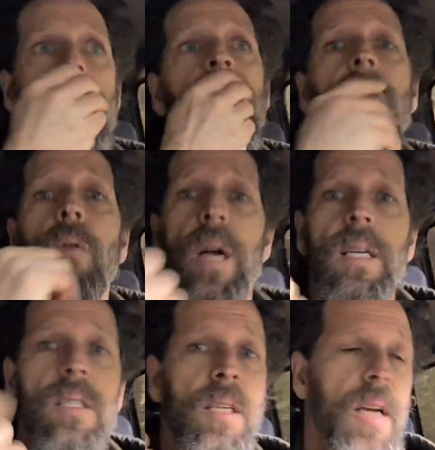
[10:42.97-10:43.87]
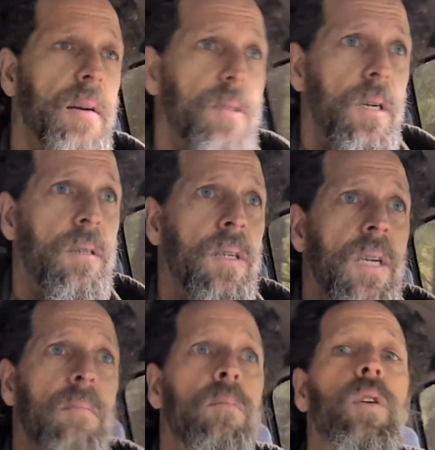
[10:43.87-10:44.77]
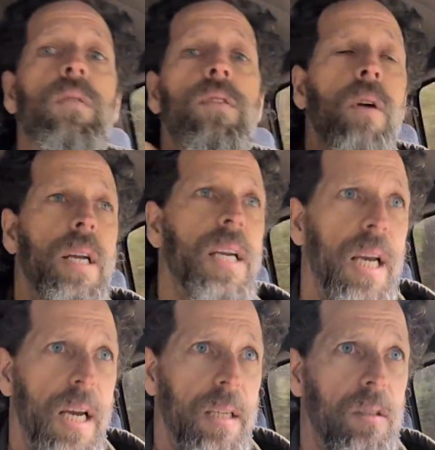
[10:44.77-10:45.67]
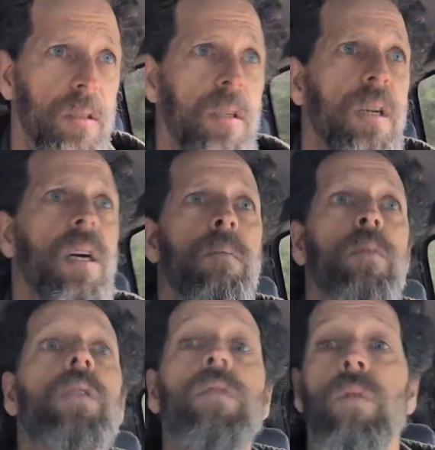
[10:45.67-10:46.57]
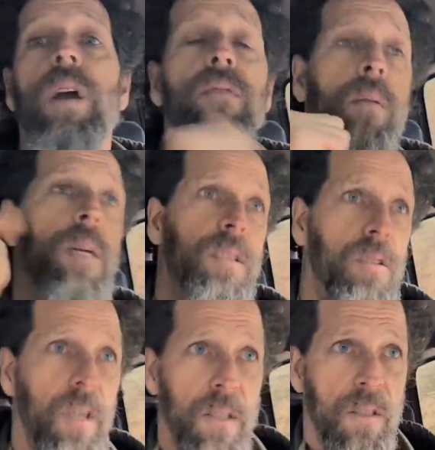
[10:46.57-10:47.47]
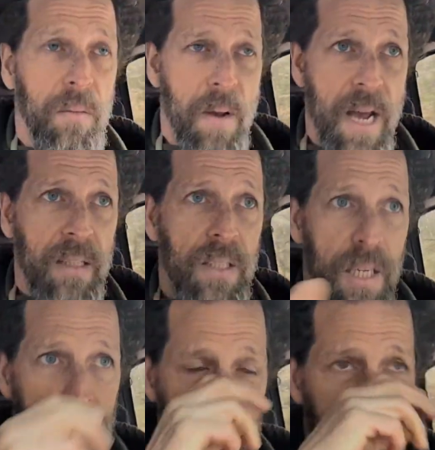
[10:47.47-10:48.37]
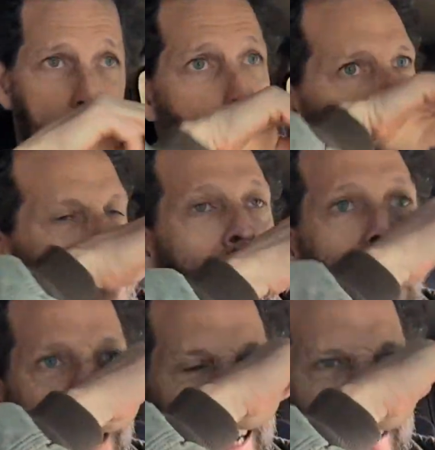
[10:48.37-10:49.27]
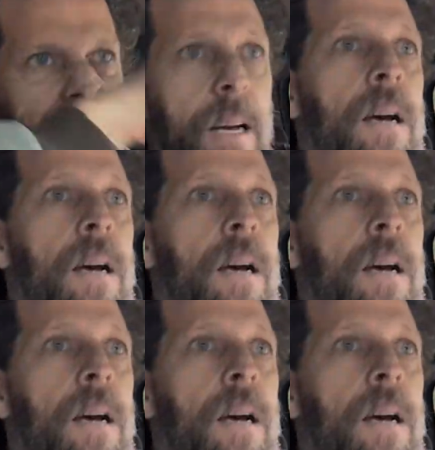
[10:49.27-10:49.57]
always and never, moved to I can't, moved away from it's just semantics, and